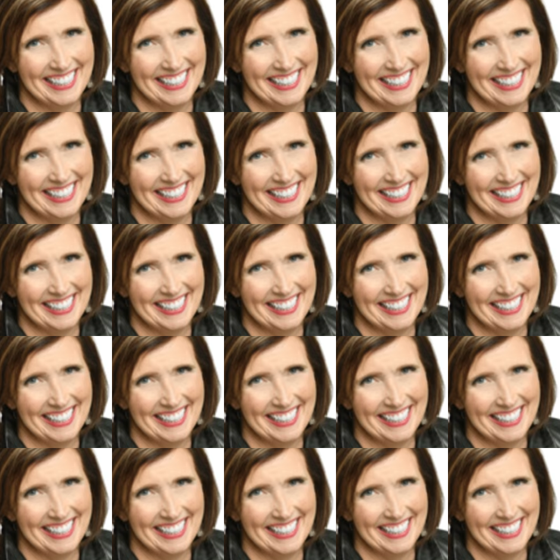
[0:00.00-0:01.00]

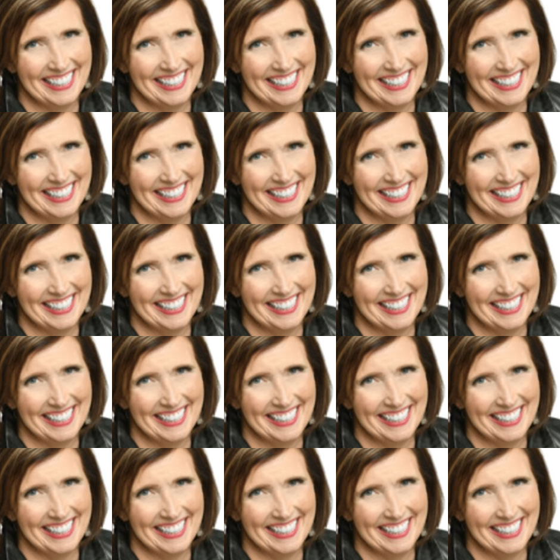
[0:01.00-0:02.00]

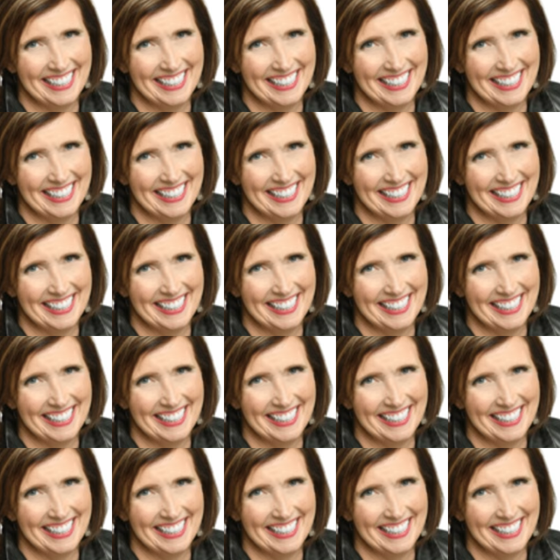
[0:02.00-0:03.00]

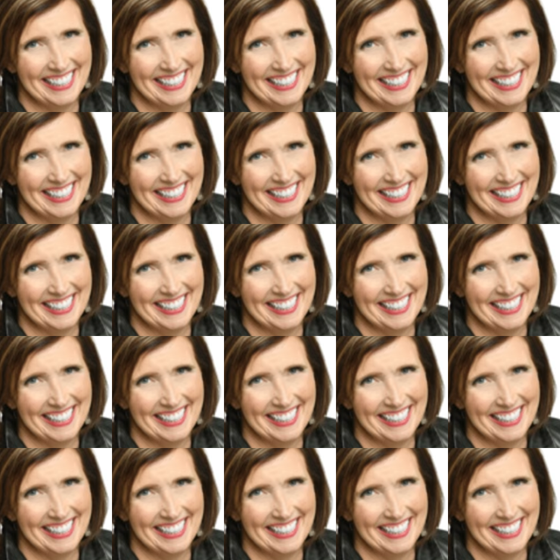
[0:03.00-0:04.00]

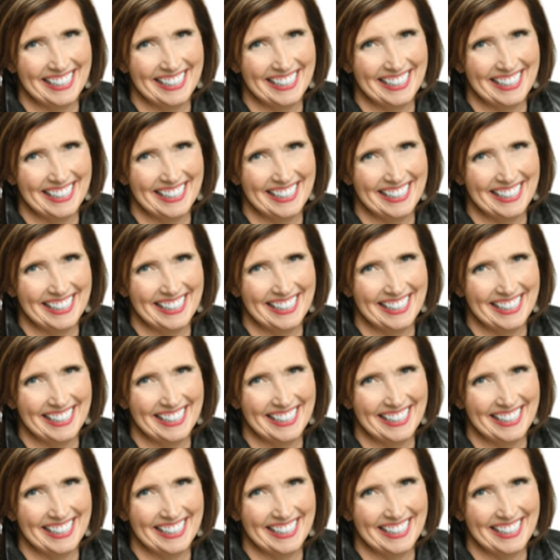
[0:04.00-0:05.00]

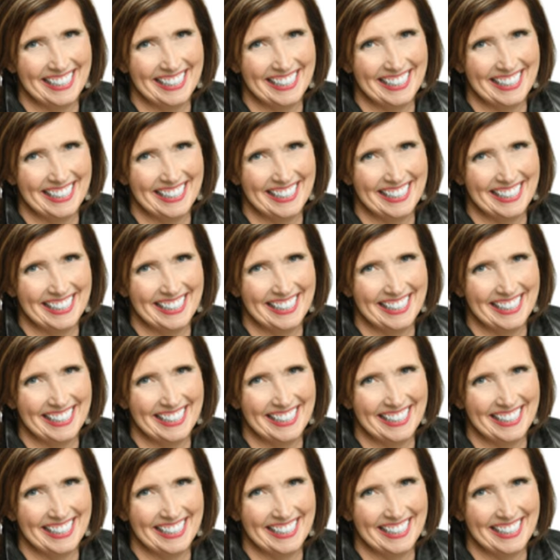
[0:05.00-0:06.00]

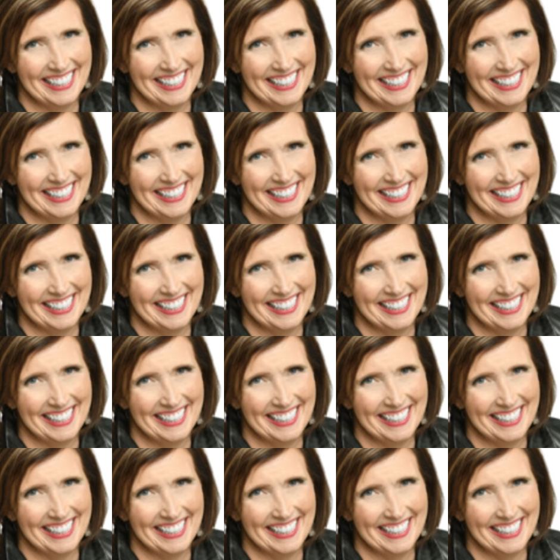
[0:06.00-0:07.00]

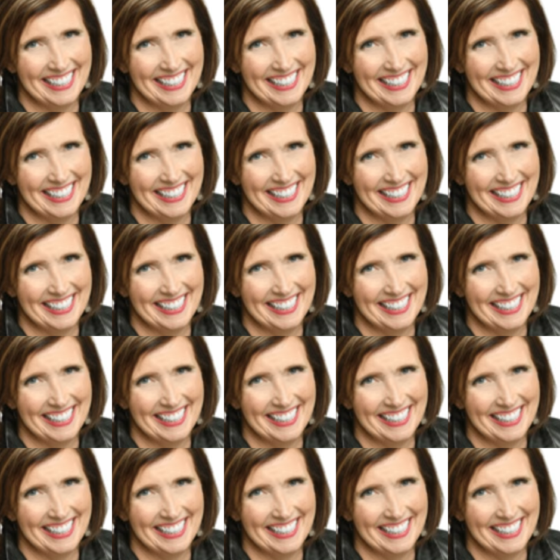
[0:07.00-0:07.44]
The face doesn't move, so there is nothing to read.